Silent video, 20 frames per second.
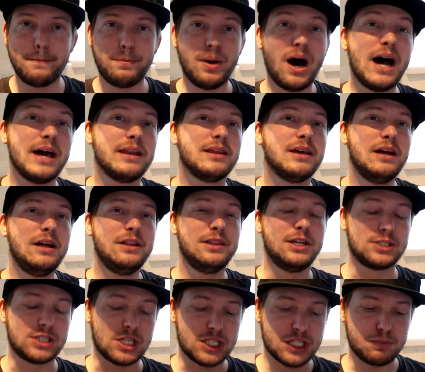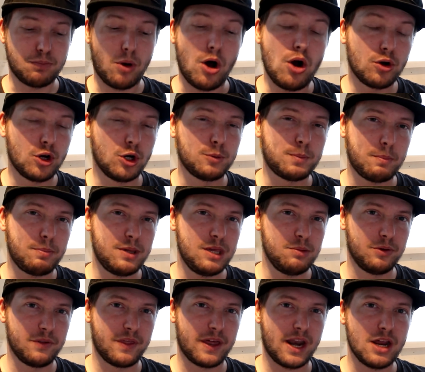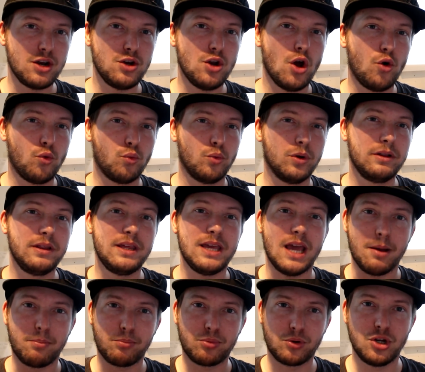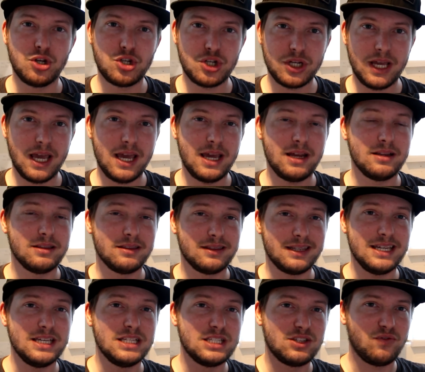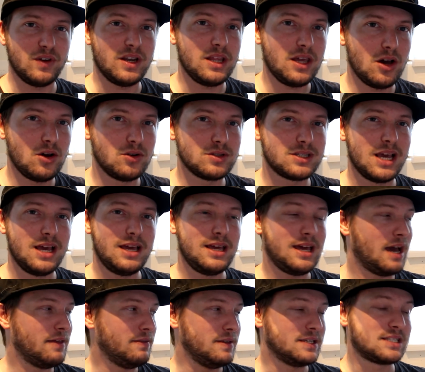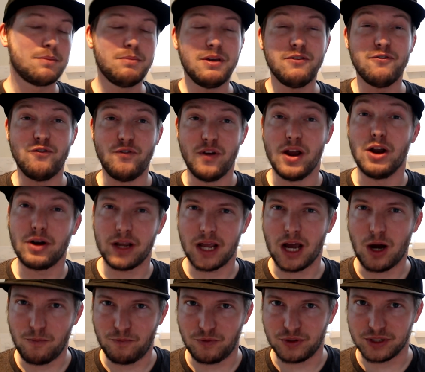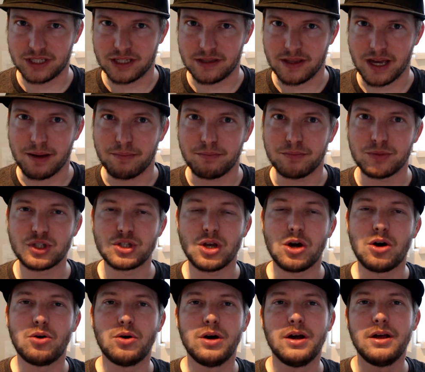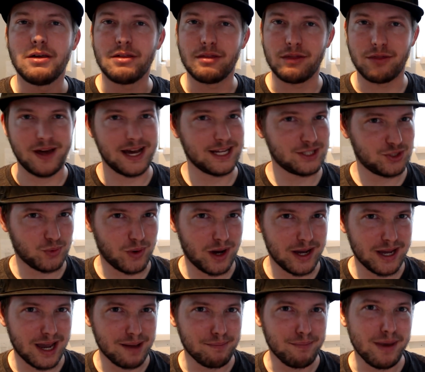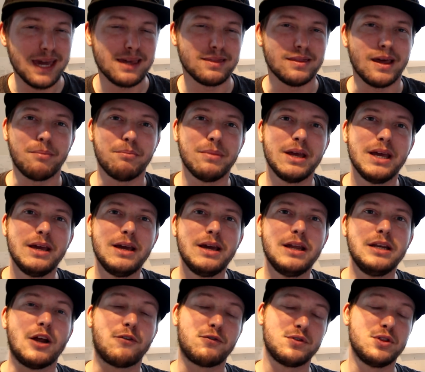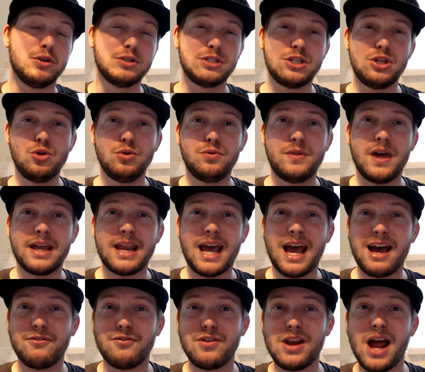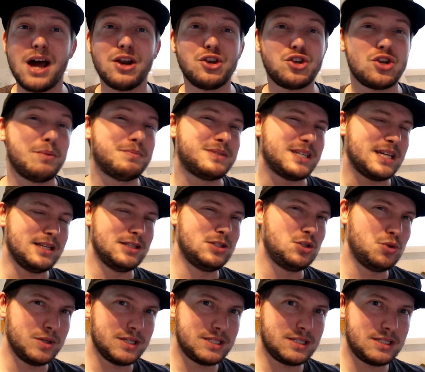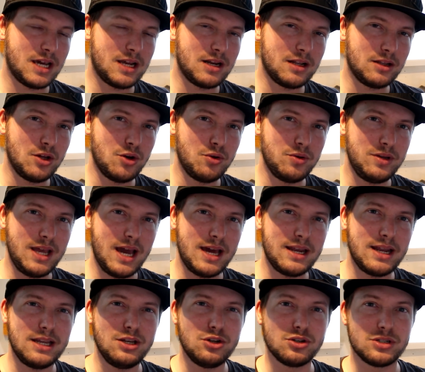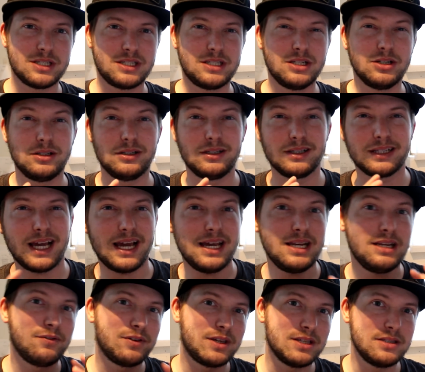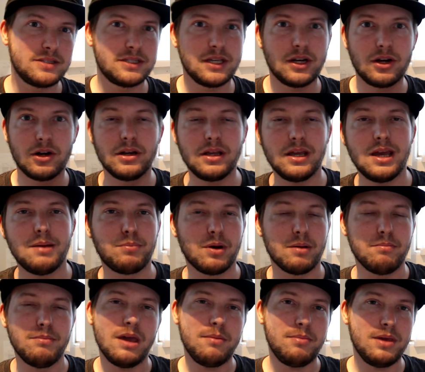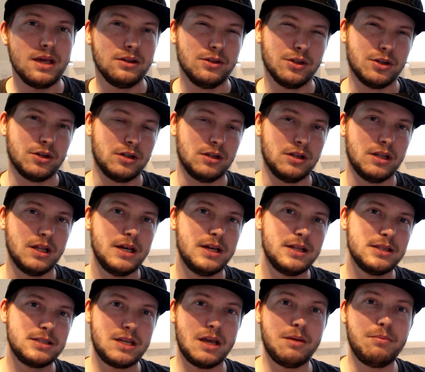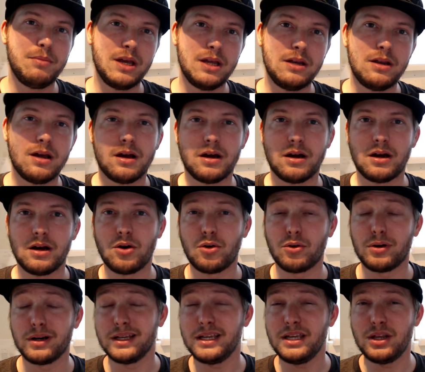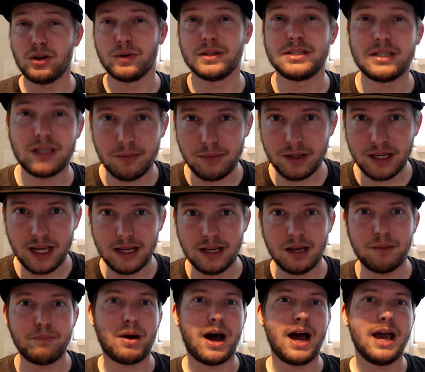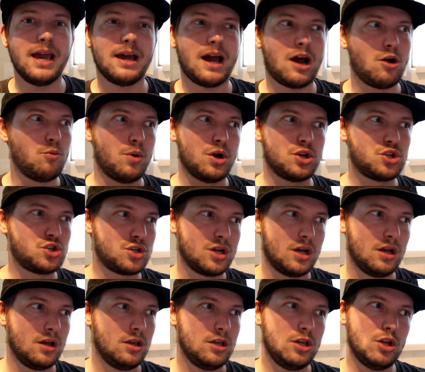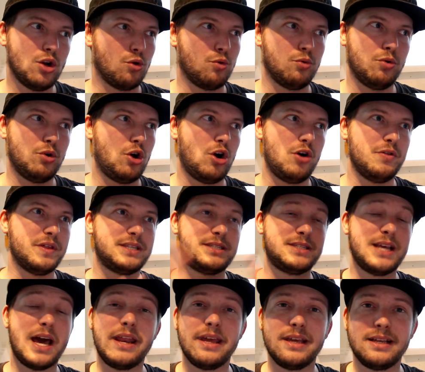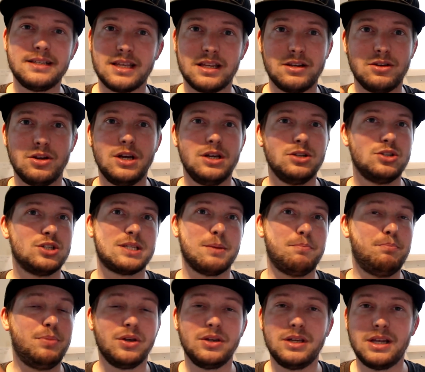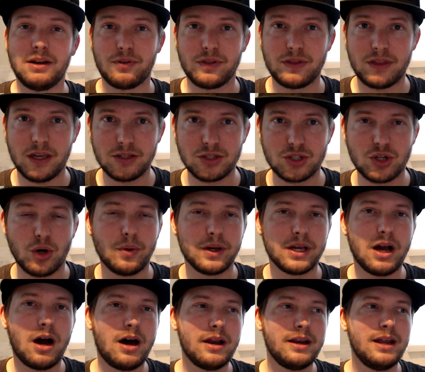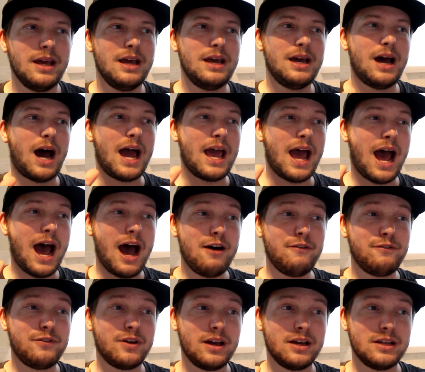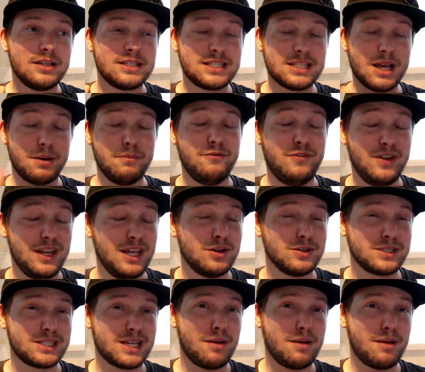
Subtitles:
But there's a small group of people that I know really appreciate these videos, and these can be very helpful to them. So that's why I make them. Now, for those of you that have not jumped into a standalone yet, and you're still kind of considering it, but maybe a little timid or intimidated by how much, all the settings and just a billion different things going on, I have some videos